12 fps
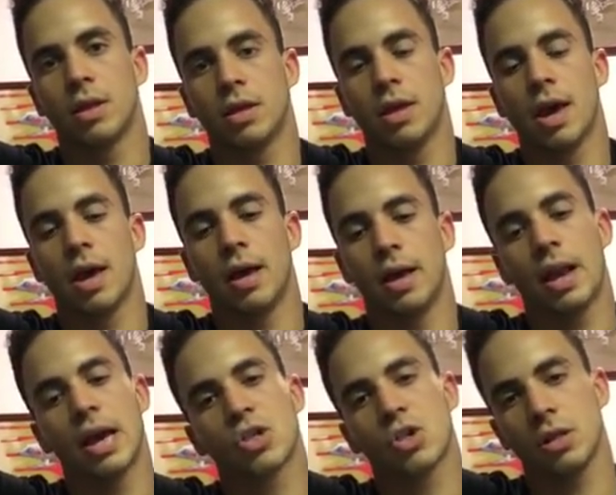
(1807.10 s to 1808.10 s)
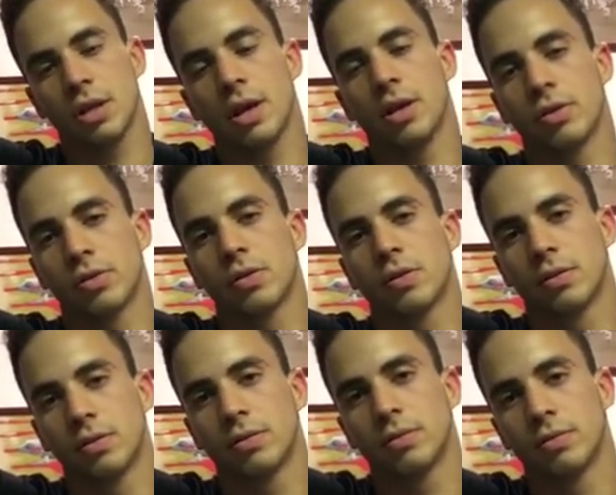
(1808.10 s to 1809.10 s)
Yeah, it actually is.
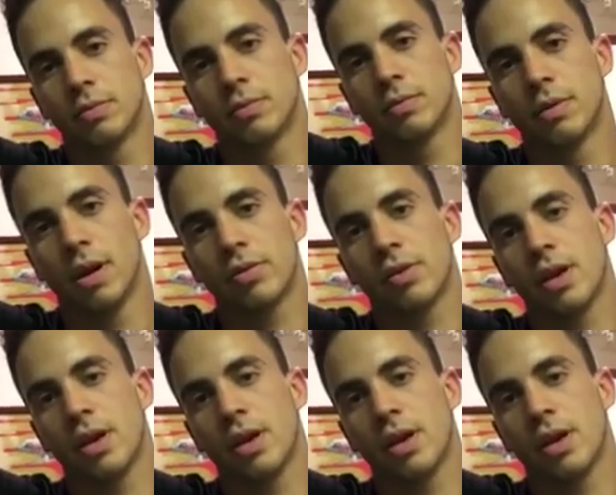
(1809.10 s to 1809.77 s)
It's an